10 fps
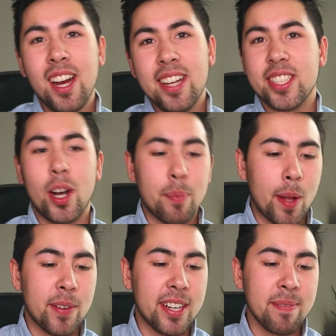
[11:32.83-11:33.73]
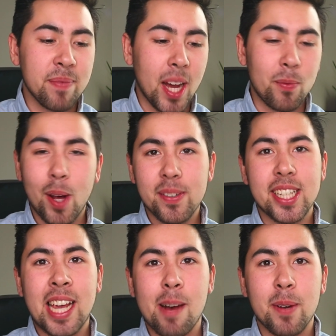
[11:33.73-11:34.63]
So I'm loving
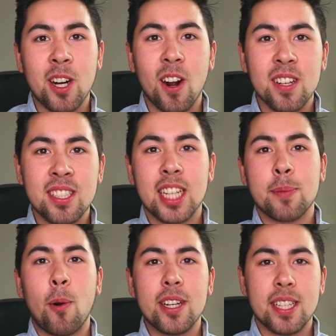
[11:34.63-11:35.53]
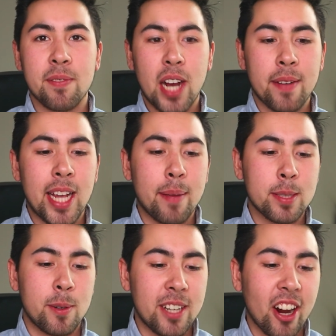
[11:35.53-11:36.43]
the Makar 6 points in 5 games
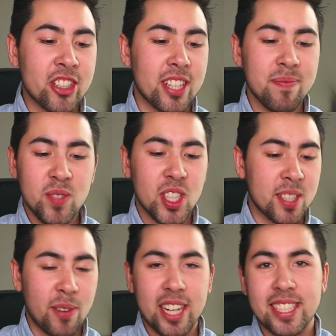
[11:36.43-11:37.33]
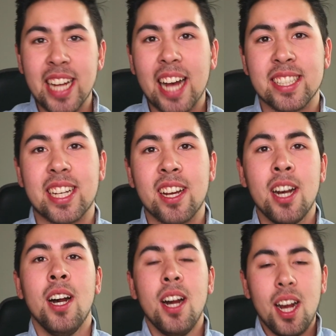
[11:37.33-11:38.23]
production. Just fantastic.
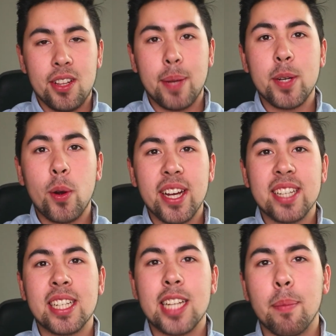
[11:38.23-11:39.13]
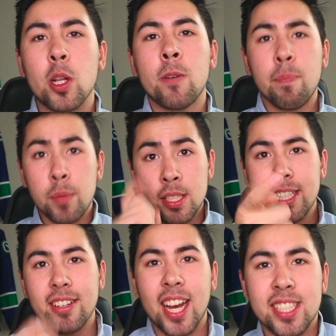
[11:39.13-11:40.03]
Let me know what you guys think down below. See
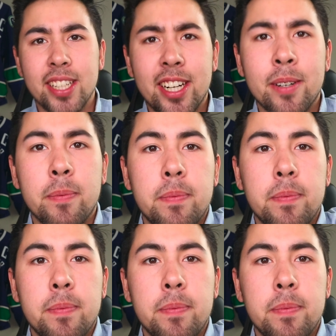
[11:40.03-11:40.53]
you guys later.